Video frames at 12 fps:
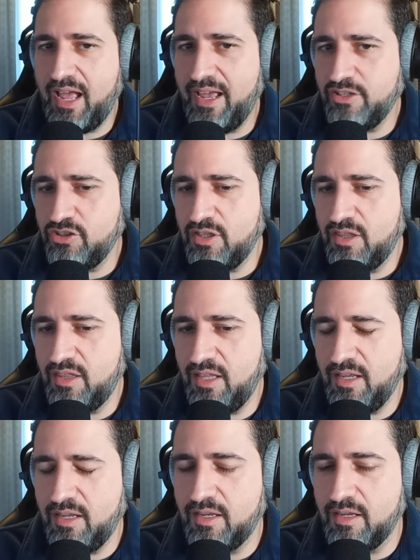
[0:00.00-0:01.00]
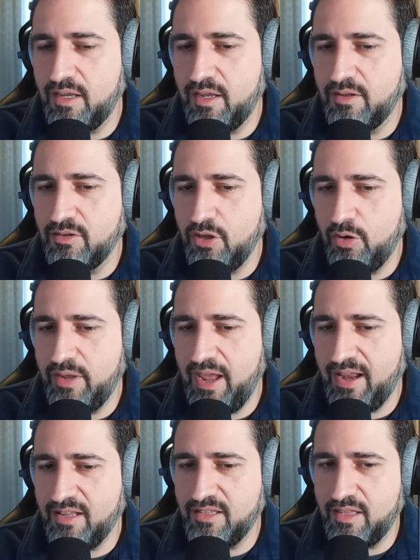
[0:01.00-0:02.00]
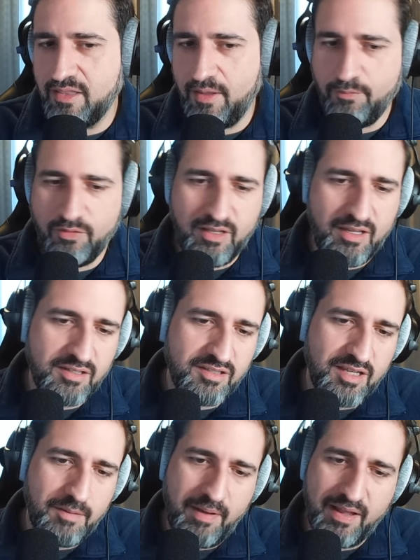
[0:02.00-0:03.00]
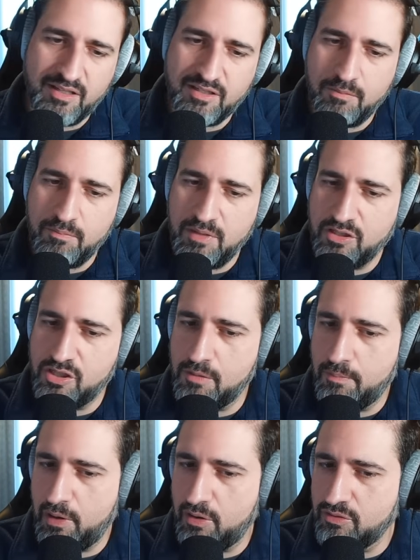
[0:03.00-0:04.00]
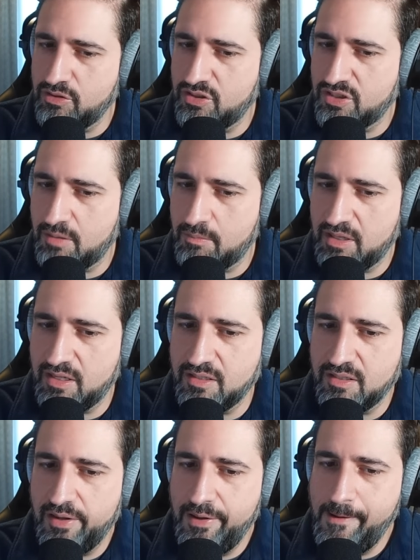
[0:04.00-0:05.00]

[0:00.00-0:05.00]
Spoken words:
I actually think, he added definitely his team added some meat to the bones to some of these.